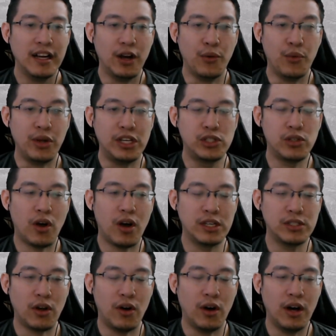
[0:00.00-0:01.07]

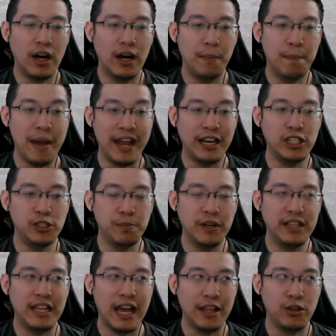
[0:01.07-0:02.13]
resource or a
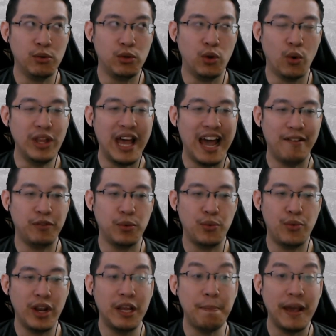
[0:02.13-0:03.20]
management that you don't have to
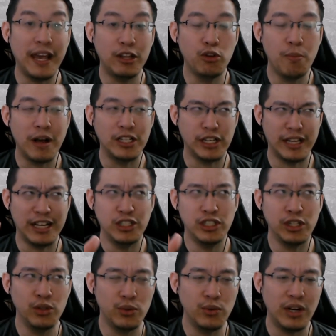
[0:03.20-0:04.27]
really pay too much
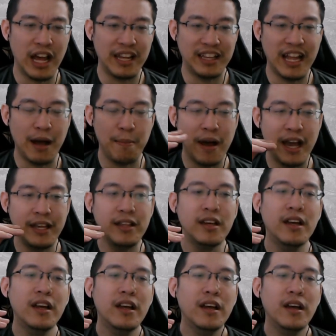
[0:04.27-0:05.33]
attention to, like Dark Mind.
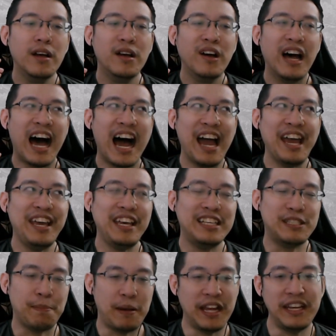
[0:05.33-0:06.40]
Eye
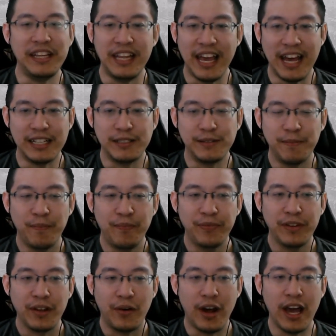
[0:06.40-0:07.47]
is a pain in the ass,
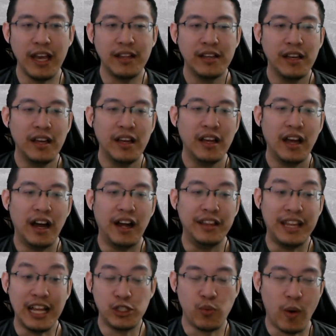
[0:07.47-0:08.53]
right?
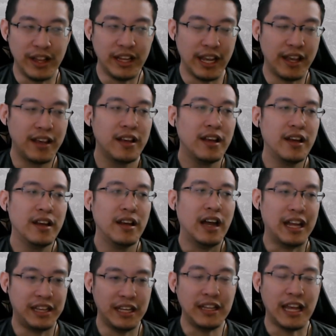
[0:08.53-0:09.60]
That's one thing.
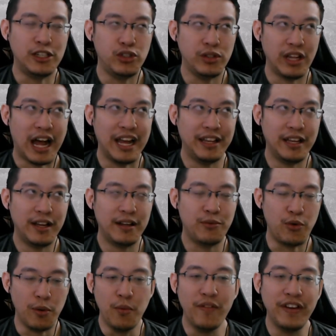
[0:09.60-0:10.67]
I think they should either
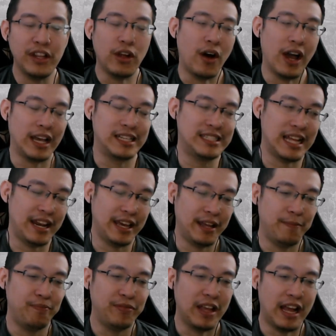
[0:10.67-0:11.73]
remove it or extend it.
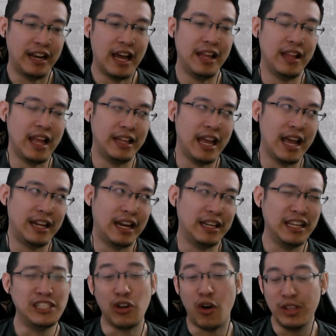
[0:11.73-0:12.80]
And then
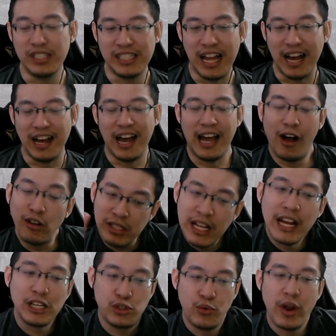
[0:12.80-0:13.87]
another is Onslaught.
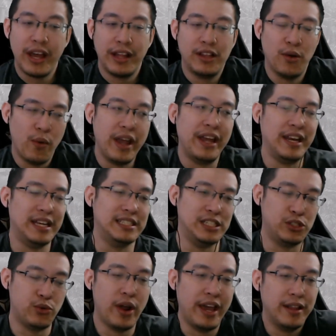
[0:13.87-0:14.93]
Onslaught is great. The way it
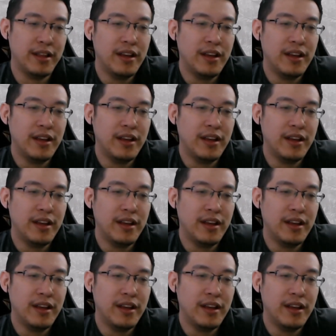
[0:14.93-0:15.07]
is great.